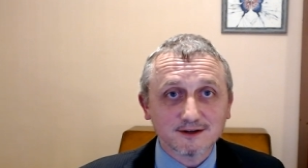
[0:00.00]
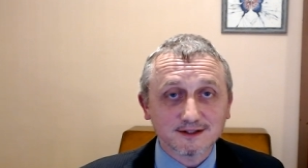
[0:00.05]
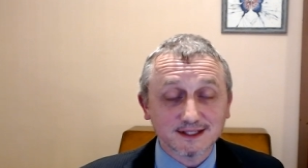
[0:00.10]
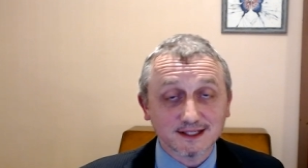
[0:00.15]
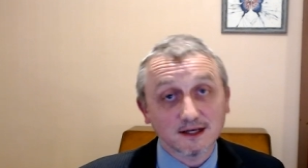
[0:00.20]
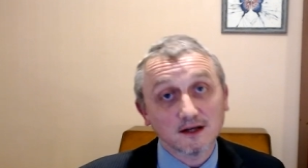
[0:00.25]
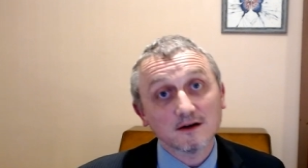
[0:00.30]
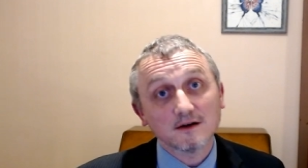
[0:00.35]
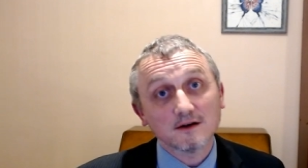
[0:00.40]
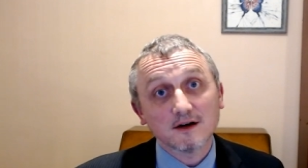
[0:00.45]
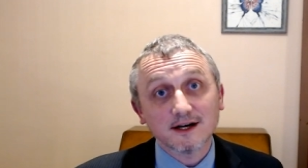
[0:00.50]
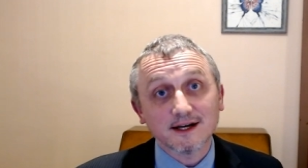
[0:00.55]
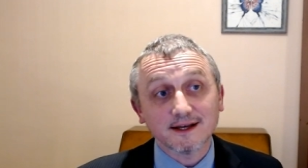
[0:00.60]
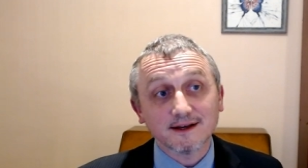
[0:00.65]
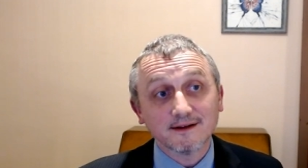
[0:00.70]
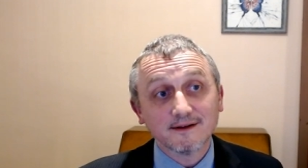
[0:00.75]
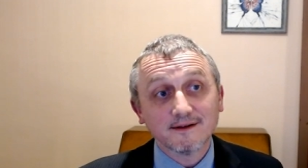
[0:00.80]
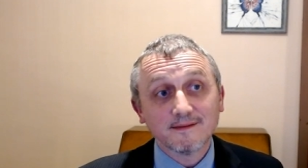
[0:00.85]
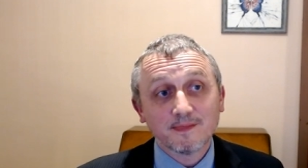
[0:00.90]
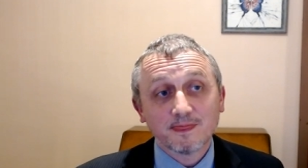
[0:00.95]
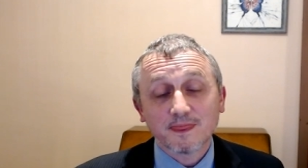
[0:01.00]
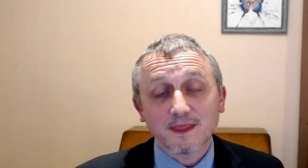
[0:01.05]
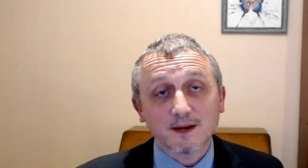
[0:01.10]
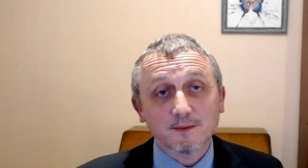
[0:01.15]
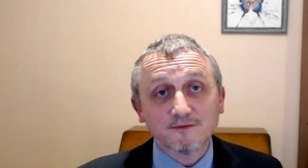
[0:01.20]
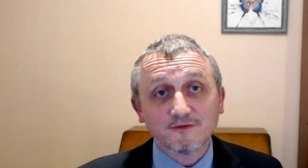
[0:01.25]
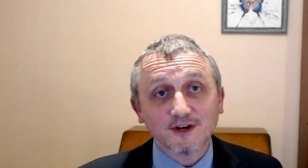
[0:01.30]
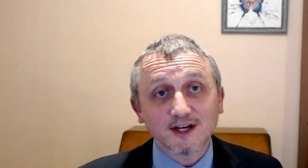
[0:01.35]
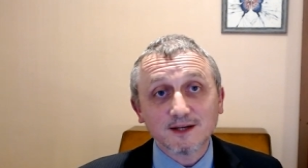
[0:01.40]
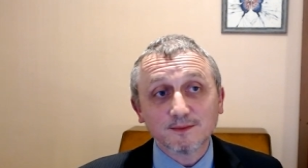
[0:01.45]
I said, oh, hi,
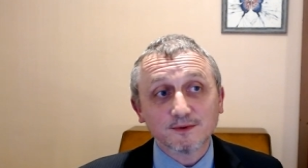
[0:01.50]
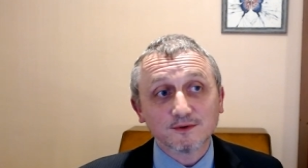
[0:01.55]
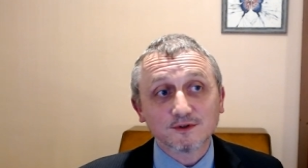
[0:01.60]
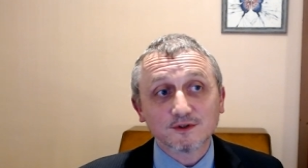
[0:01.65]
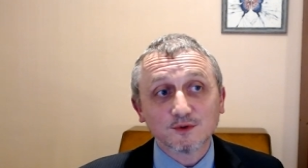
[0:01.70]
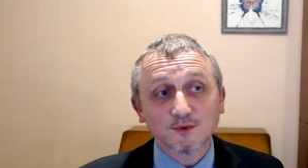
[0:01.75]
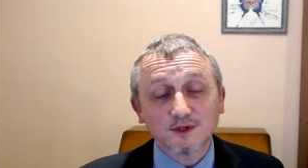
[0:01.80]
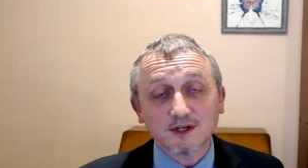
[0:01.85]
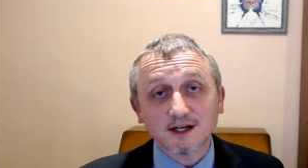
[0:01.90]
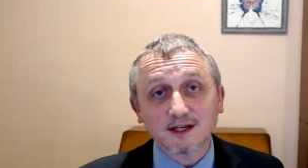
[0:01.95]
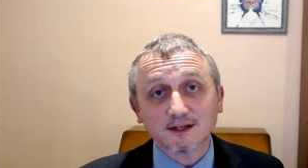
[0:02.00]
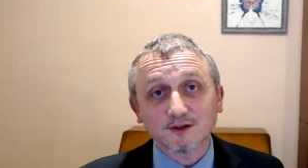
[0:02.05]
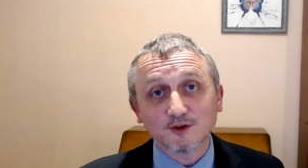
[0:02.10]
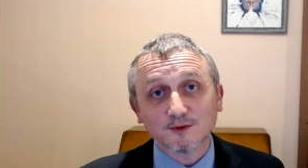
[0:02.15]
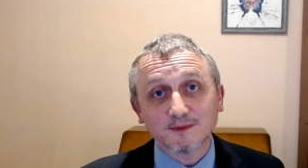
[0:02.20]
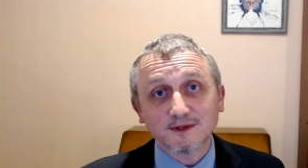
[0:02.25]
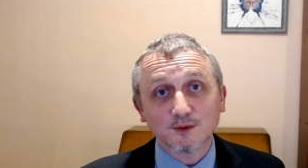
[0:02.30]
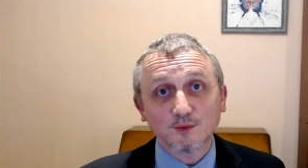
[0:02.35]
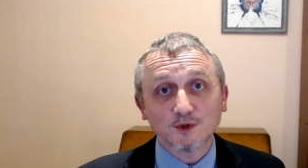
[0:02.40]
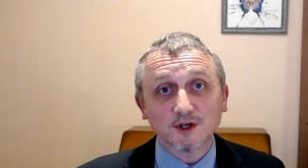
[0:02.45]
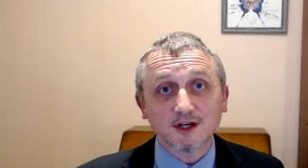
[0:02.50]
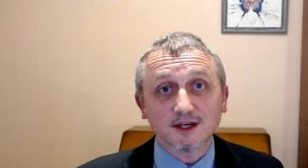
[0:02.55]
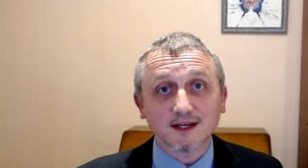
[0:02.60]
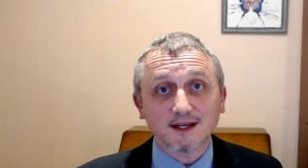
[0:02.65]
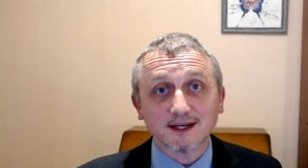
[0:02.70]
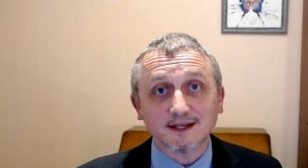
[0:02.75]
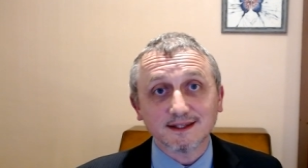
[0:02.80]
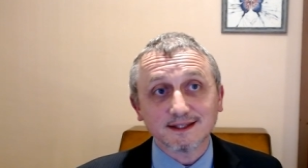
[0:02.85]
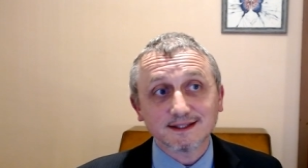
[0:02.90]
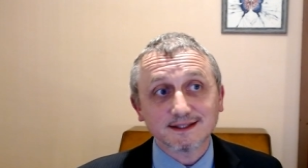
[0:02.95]
I'm available to work. Do you want me to work
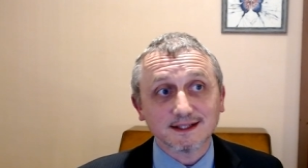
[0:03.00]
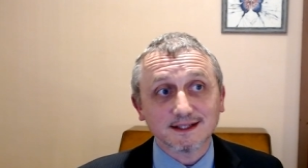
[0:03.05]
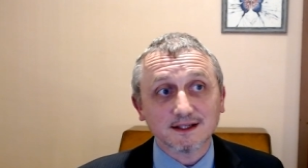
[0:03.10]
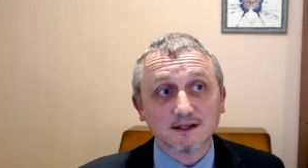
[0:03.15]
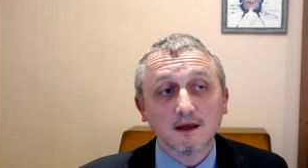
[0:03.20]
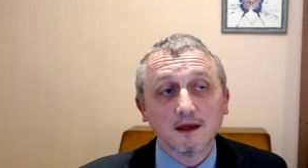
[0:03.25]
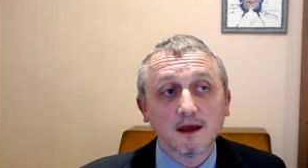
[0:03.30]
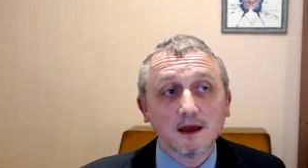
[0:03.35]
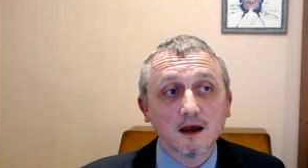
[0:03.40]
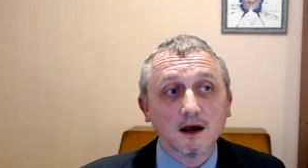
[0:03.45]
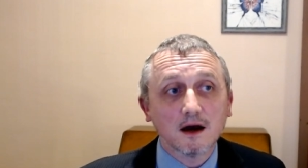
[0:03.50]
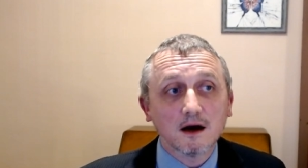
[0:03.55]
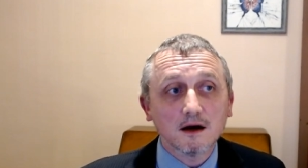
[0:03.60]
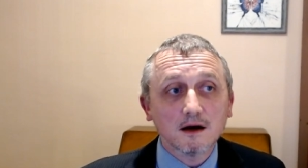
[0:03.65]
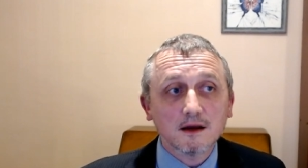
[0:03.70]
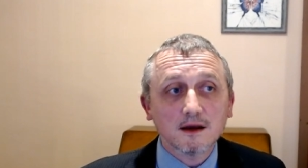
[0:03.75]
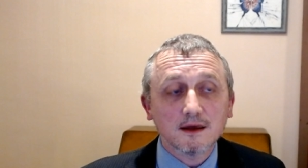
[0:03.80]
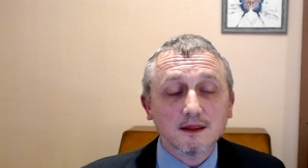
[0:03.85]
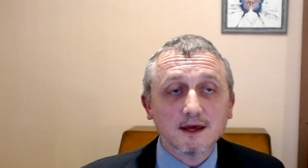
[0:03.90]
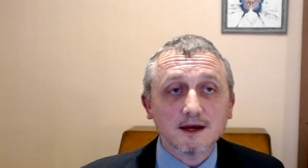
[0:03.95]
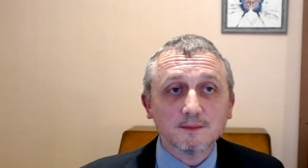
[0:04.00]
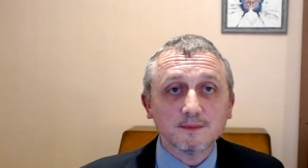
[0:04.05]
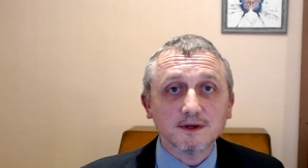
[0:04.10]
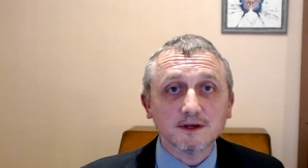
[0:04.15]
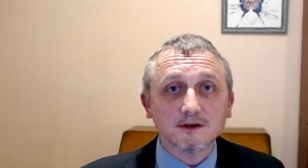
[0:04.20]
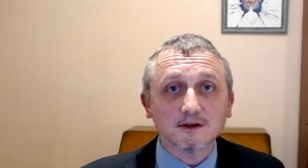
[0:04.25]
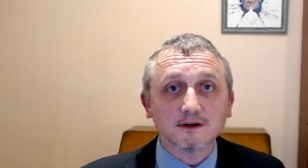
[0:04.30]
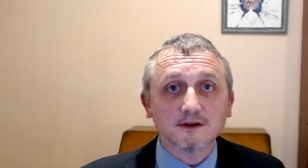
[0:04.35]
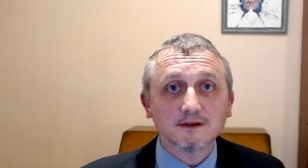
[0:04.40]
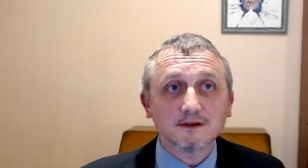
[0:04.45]
here? And they said, oh yeah, that'd be
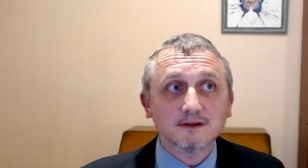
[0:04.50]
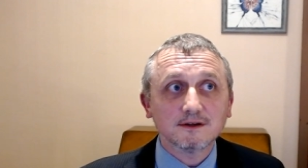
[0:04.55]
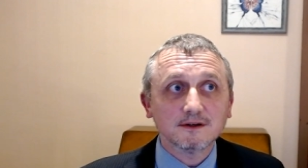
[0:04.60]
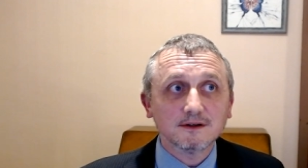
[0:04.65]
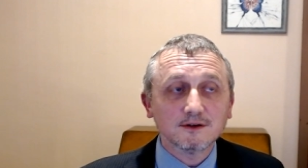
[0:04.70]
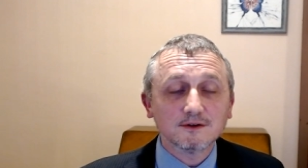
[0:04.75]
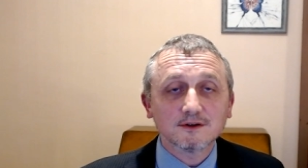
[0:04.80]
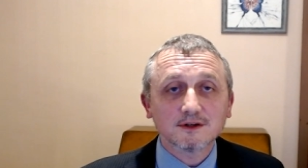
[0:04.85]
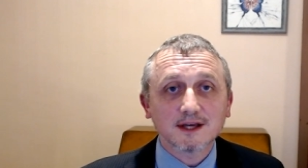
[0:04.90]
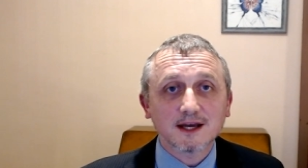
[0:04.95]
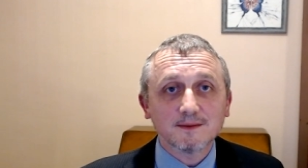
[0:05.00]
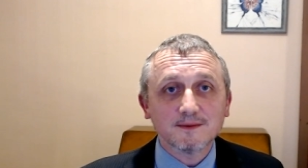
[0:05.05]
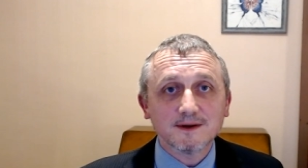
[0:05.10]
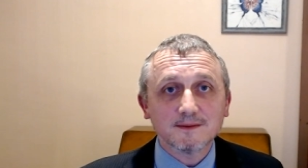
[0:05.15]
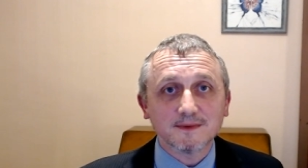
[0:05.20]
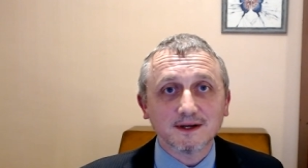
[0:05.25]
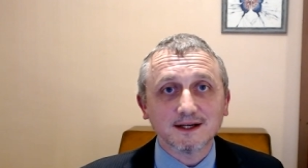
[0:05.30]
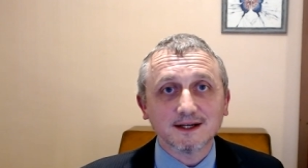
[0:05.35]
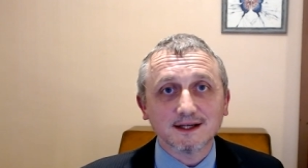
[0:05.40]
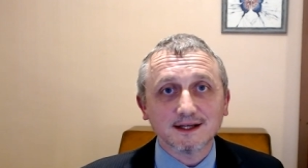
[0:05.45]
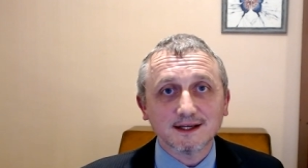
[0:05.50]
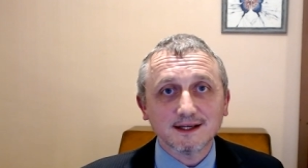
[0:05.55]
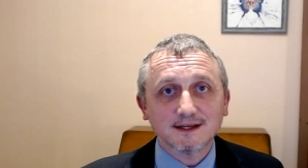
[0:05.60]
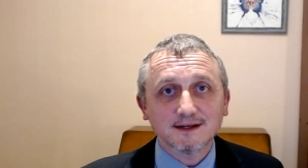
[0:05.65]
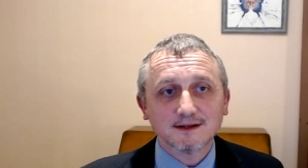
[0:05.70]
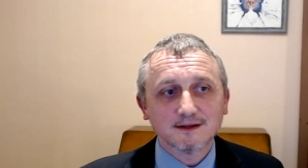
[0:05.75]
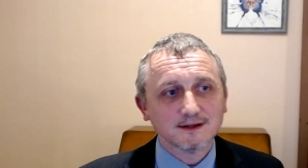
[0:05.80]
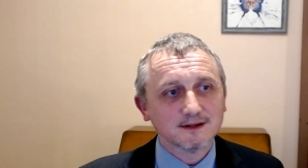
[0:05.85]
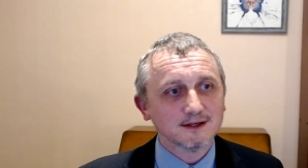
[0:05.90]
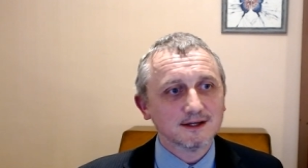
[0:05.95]
good. You want to come here Monday?
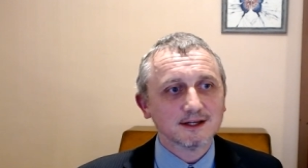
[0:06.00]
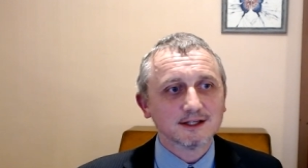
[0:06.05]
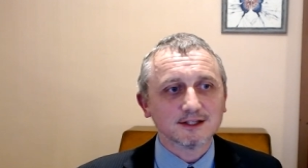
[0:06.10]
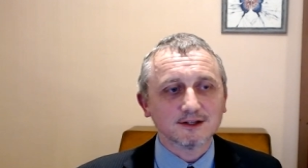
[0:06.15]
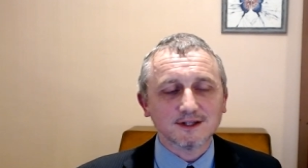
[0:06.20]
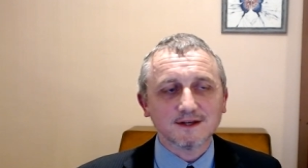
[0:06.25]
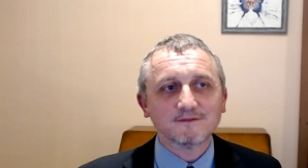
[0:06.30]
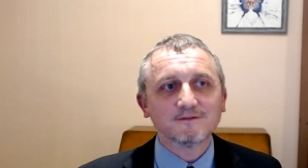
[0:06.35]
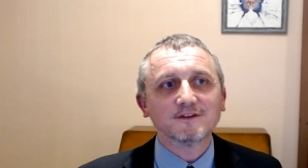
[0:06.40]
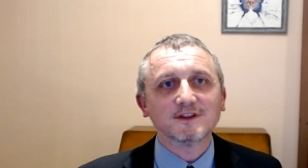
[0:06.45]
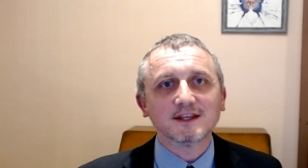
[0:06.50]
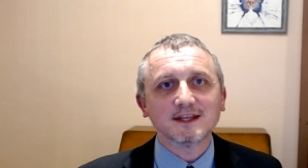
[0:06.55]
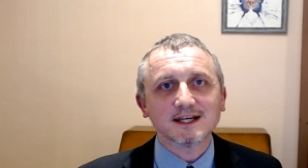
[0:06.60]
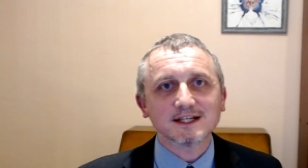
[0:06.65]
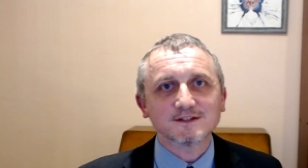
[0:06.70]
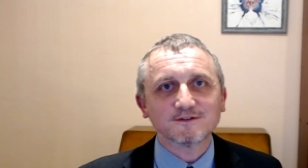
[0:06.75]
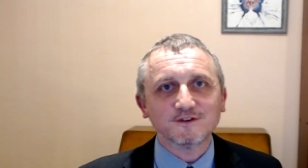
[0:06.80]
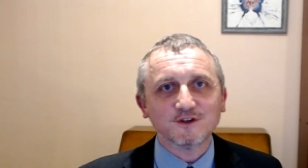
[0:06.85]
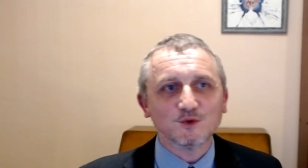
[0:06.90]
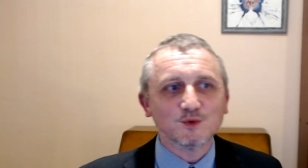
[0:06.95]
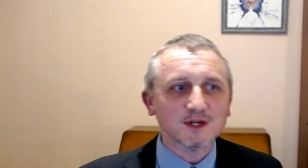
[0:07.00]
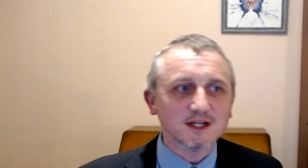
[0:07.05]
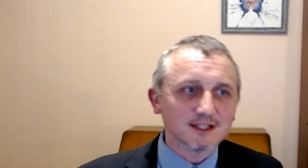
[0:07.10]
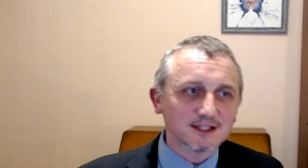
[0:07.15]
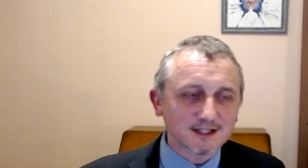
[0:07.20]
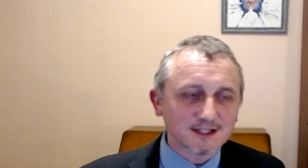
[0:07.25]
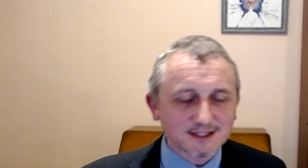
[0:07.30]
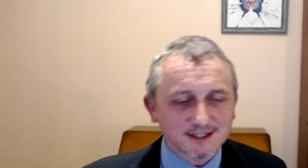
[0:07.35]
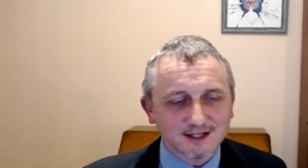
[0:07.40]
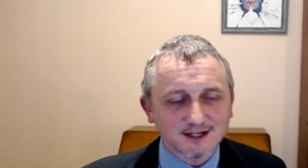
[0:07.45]
So then for the next few weeks,
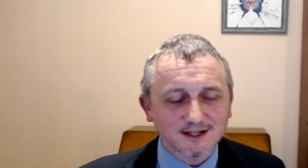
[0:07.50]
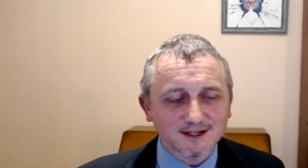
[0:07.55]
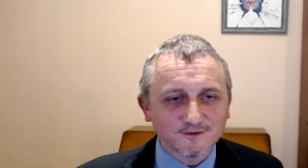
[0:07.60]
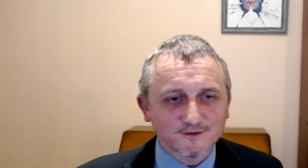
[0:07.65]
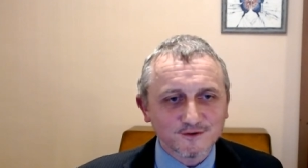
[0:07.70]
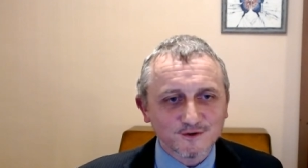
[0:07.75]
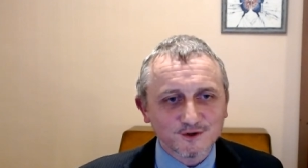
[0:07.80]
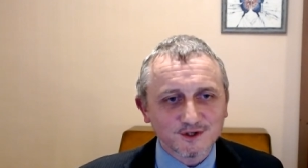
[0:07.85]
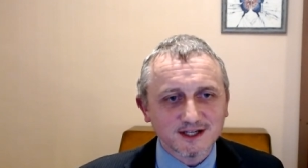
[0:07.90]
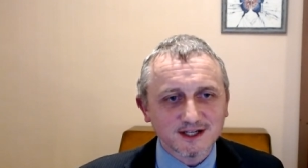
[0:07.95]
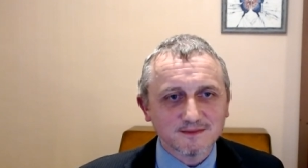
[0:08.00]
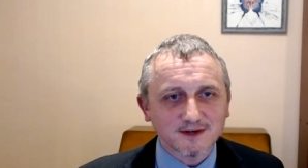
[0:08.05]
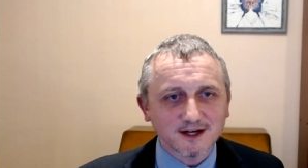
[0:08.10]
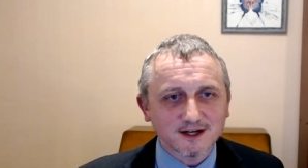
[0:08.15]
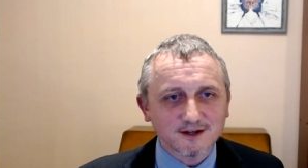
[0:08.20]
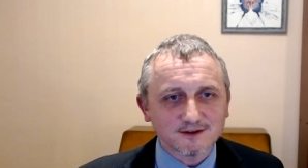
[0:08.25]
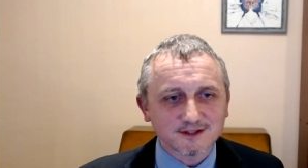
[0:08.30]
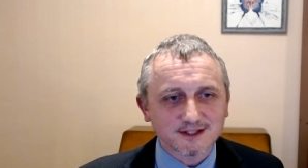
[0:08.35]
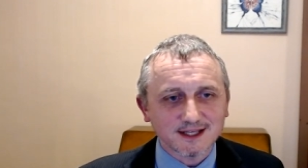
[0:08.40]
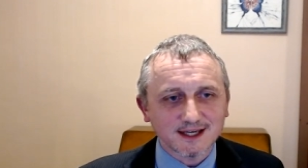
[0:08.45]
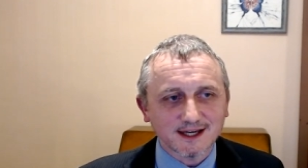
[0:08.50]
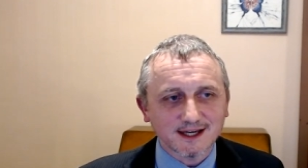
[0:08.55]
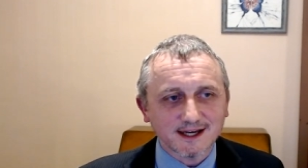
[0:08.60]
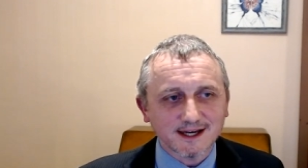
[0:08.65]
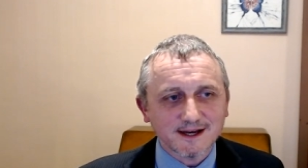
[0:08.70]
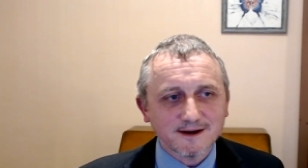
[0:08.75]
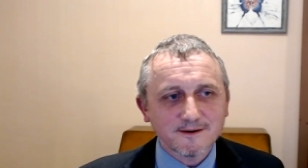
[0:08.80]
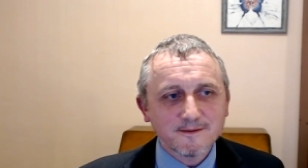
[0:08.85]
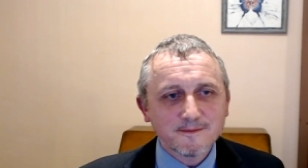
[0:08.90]
I was cycling 14 miles there.